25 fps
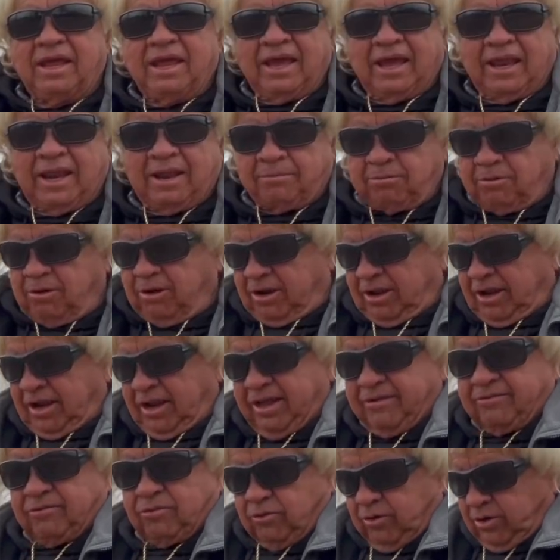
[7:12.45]
And I'm on a
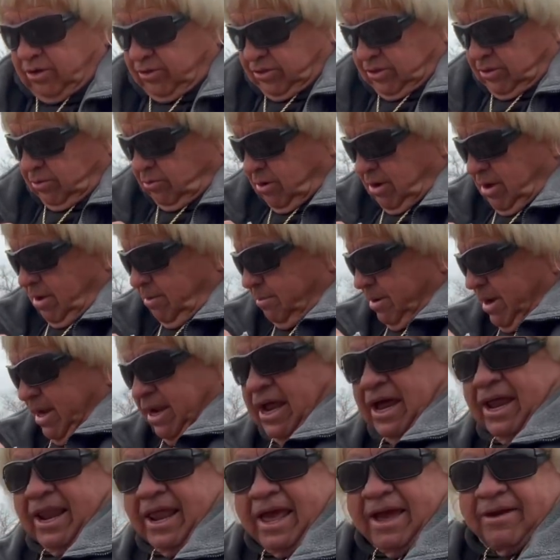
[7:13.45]
level with you. Well, I may
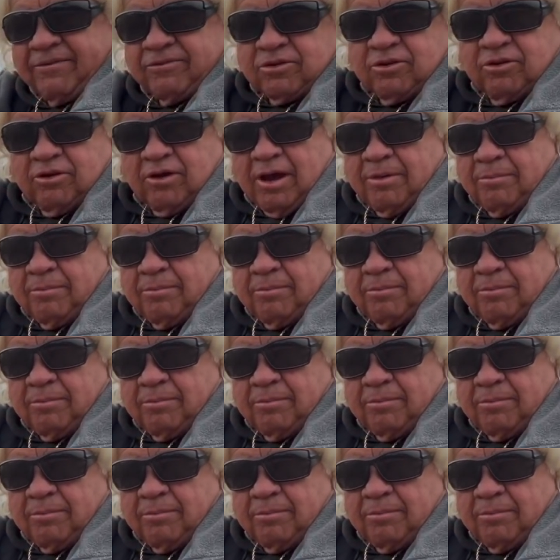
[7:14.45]
not have to.